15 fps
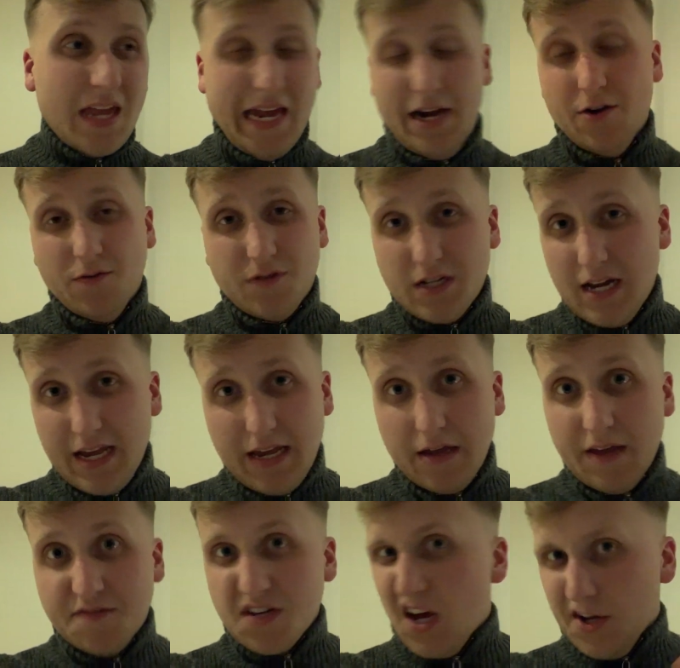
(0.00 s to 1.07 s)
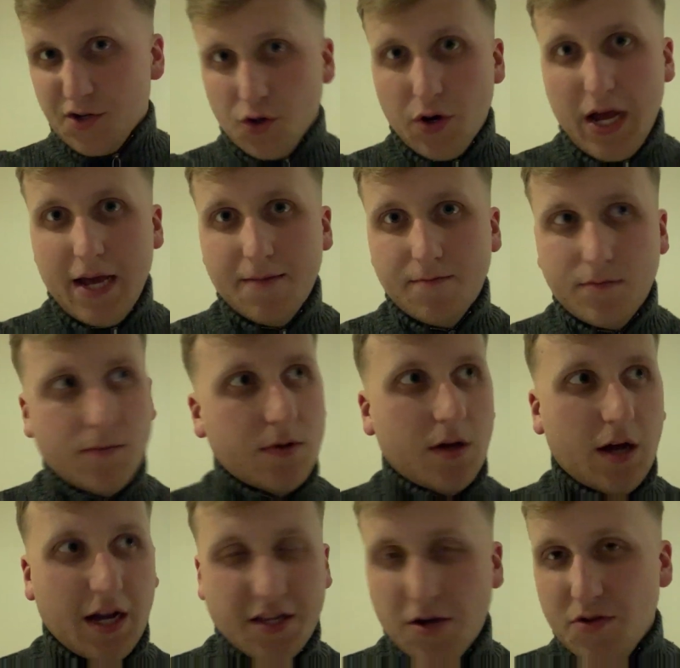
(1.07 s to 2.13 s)
And obviously, if Zaha's on it,
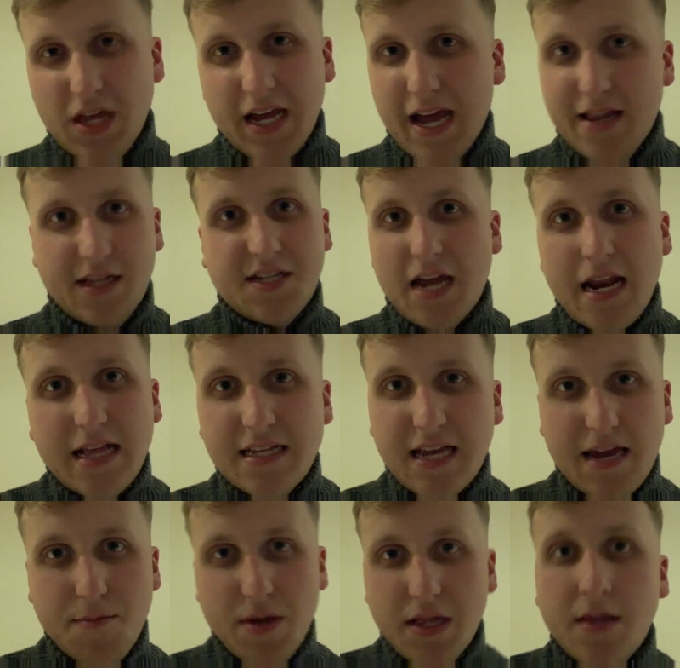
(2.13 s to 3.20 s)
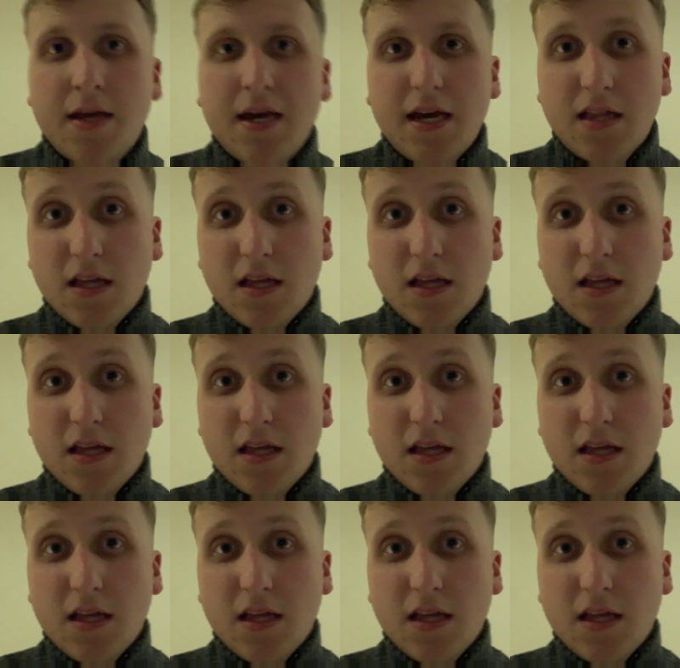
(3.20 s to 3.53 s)
I don't think there's any team in